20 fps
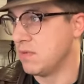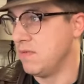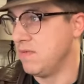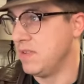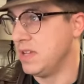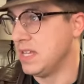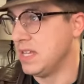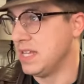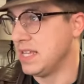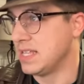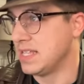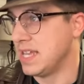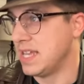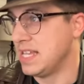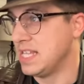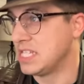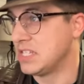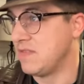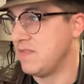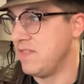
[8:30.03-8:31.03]
revealing
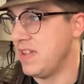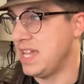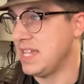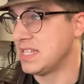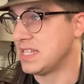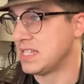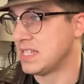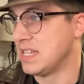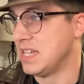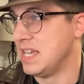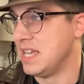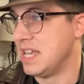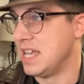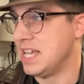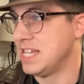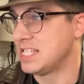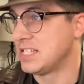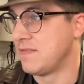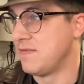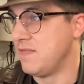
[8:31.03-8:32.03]
that his face
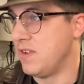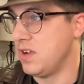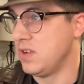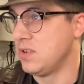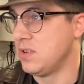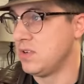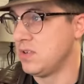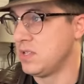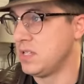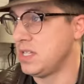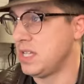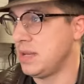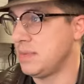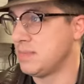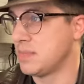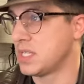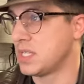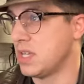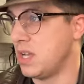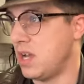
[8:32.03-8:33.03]
has fungal
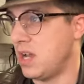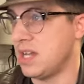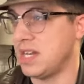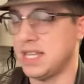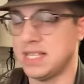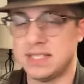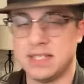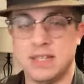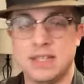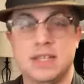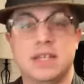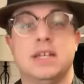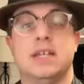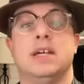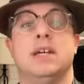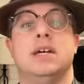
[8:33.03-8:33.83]
lumps on it.